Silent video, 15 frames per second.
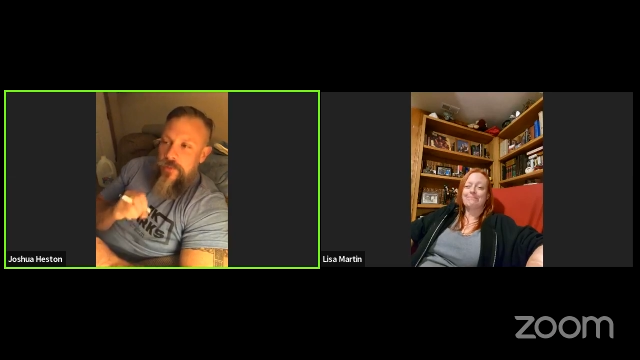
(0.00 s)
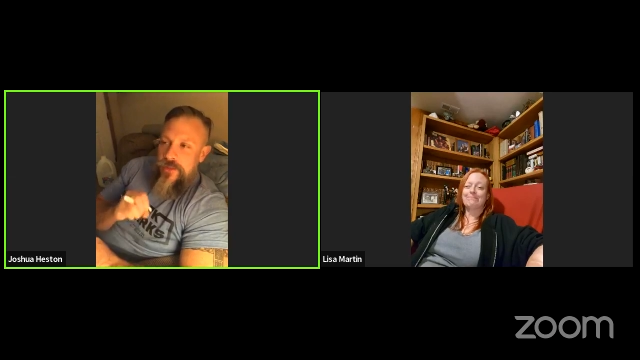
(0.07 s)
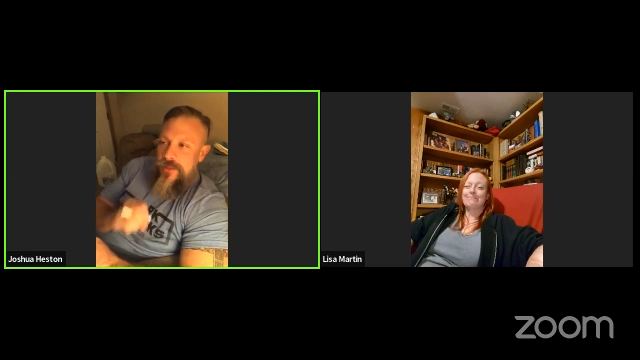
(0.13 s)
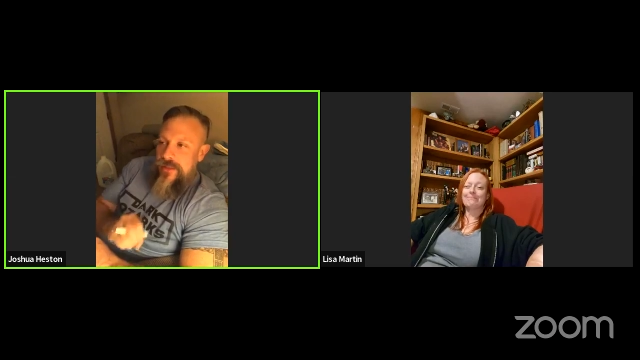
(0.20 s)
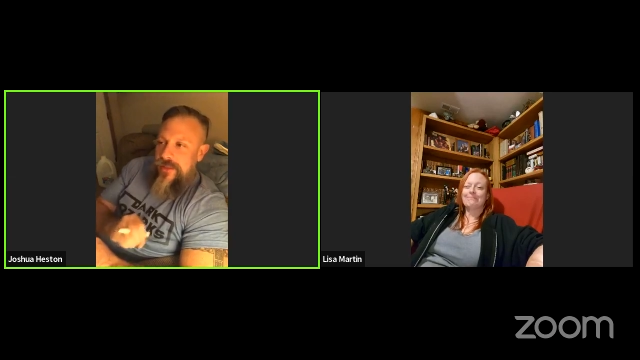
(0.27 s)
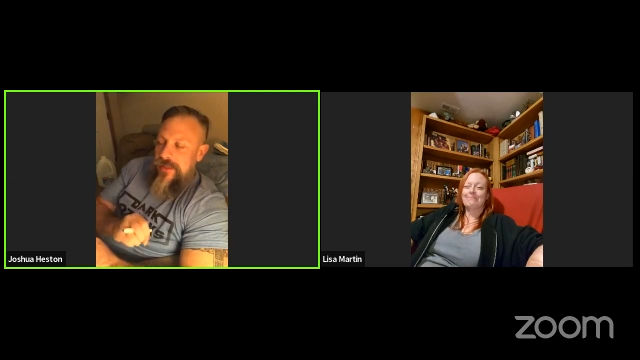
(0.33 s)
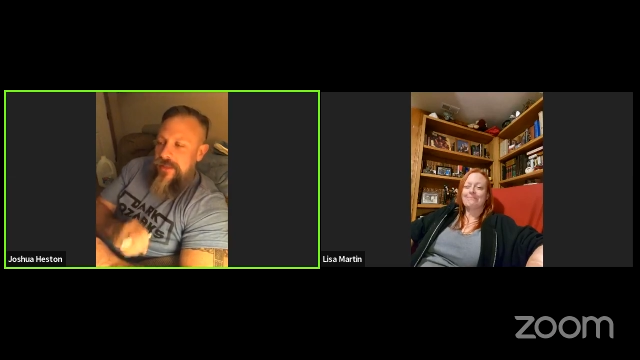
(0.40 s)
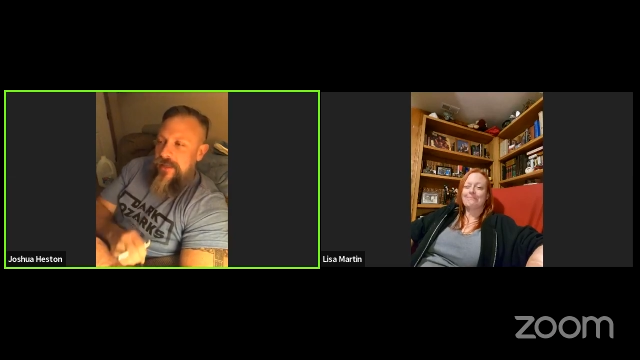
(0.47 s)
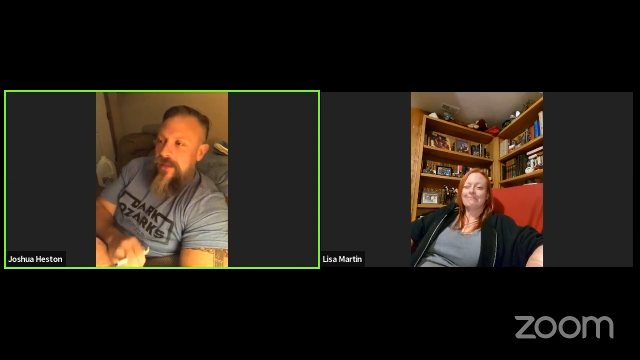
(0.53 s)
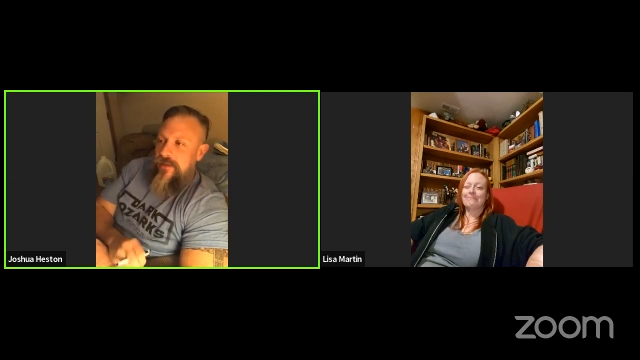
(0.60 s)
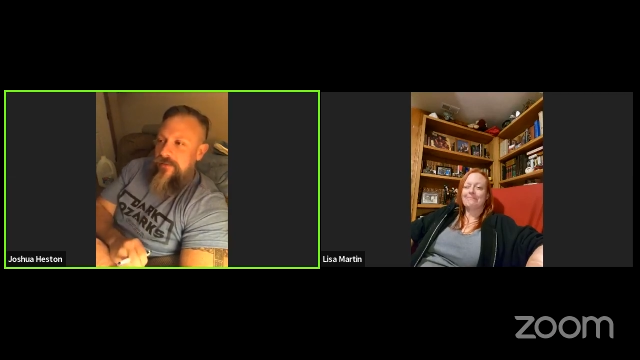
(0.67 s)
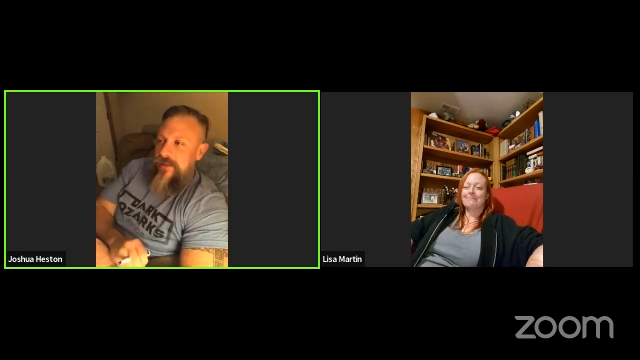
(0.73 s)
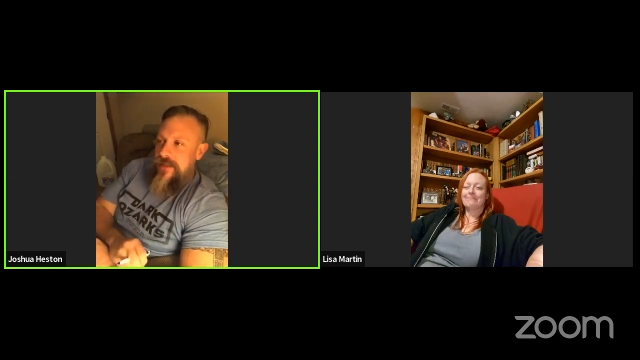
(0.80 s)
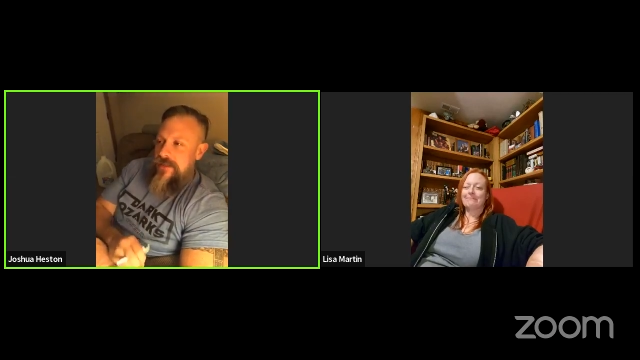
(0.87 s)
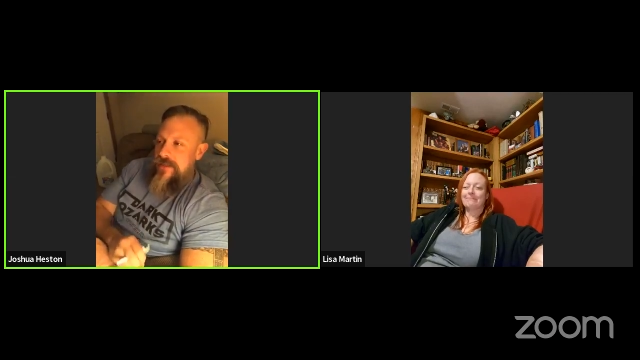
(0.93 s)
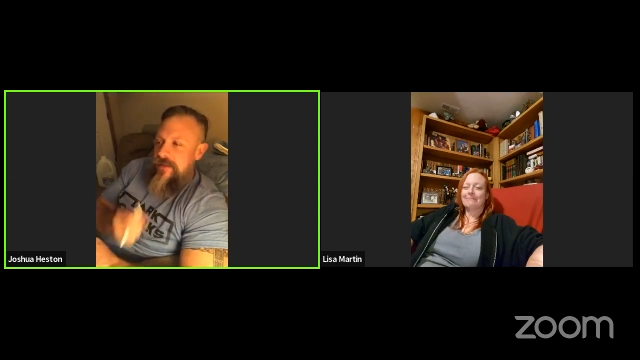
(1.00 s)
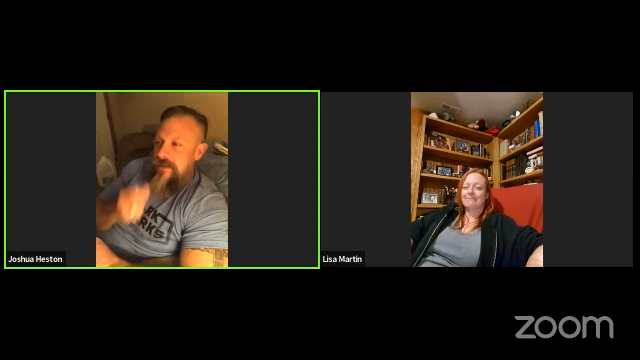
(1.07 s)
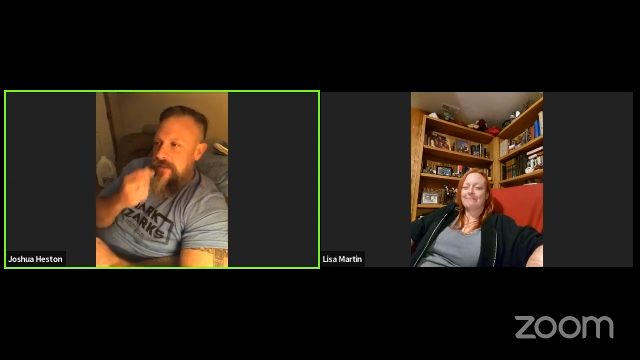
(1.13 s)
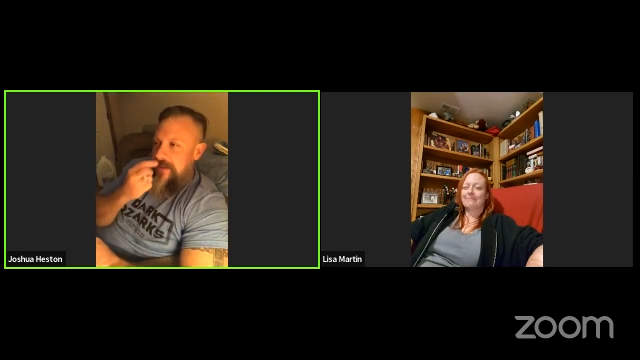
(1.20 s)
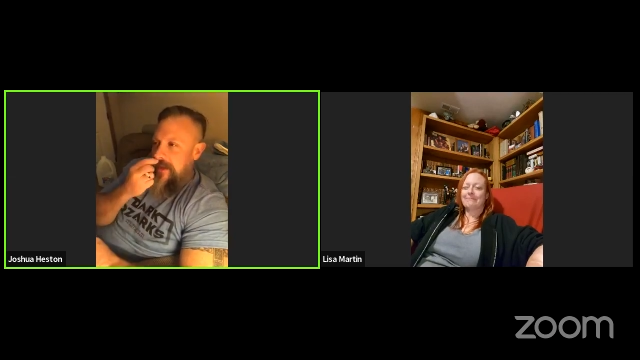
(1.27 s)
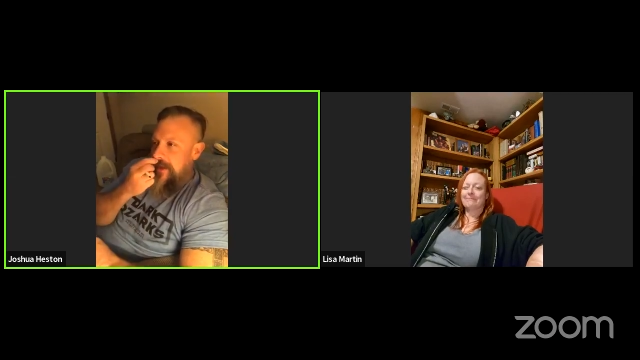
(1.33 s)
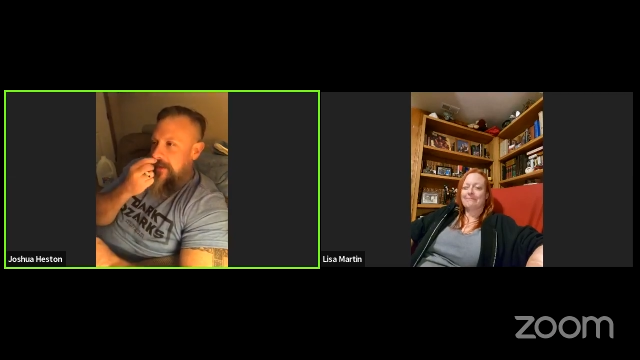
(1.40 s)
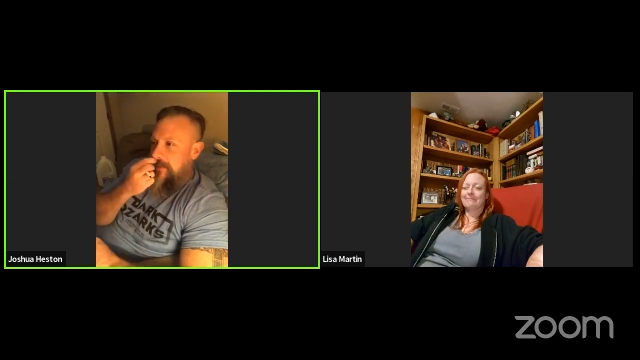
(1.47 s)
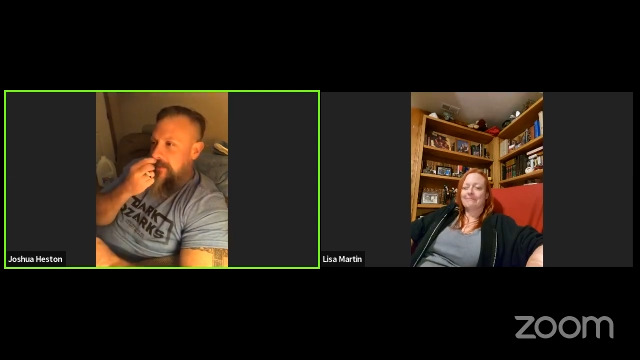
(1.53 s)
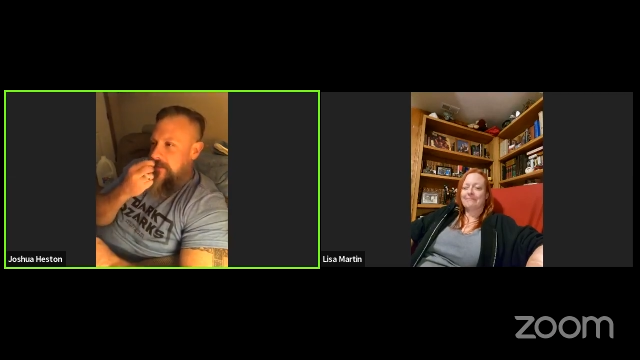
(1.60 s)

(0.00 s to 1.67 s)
really getting invested in that,